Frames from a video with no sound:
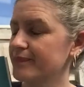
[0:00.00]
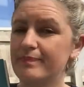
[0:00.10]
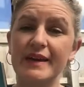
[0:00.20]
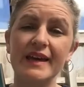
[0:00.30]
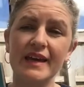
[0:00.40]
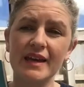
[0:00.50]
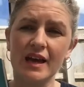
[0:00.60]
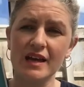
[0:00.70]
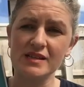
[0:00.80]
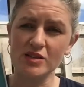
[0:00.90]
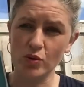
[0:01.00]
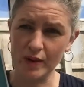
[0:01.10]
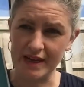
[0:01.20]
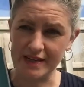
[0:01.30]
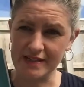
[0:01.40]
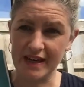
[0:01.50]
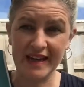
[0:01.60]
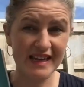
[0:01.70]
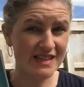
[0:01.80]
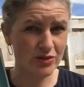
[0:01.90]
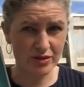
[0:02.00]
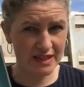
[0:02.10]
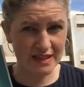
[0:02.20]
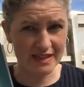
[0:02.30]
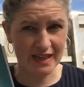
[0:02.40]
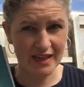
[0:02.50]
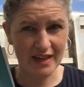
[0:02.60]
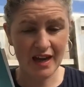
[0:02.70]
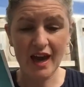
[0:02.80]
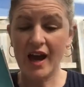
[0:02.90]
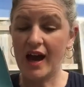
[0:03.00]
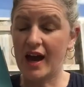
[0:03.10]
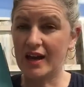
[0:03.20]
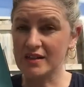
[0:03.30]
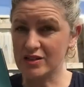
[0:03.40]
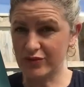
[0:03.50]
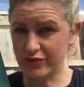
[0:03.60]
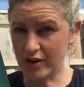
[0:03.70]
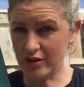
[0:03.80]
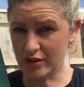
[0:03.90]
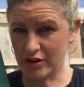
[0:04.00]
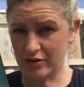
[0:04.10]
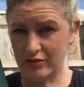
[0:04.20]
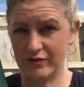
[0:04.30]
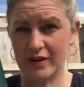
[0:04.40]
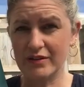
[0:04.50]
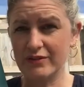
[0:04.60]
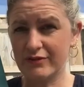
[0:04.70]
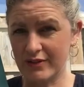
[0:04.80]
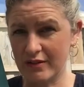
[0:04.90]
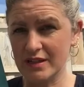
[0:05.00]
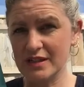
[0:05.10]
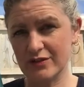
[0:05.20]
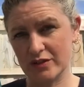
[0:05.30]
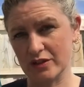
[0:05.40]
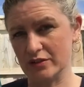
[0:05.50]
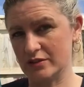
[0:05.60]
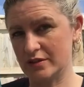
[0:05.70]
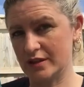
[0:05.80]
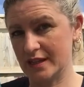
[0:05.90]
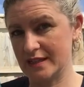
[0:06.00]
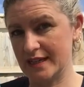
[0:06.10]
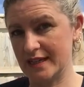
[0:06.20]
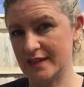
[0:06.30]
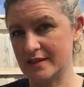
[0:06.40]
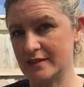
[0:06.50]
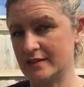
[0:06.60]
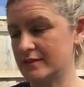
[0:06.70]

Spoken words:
Being a squid is not easy. And Stefano found it very difficult indeed.